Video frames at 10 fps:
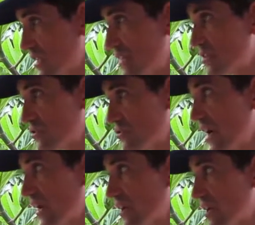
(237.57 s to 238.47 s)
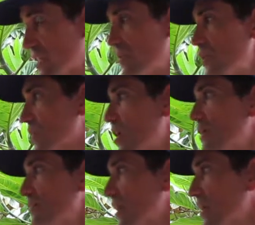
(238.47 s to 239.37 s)
nice and dry. Same thing with
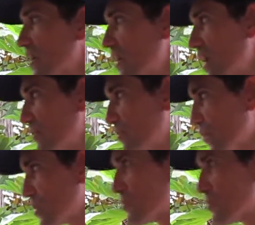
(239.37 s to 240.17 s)
coffee. If you fresh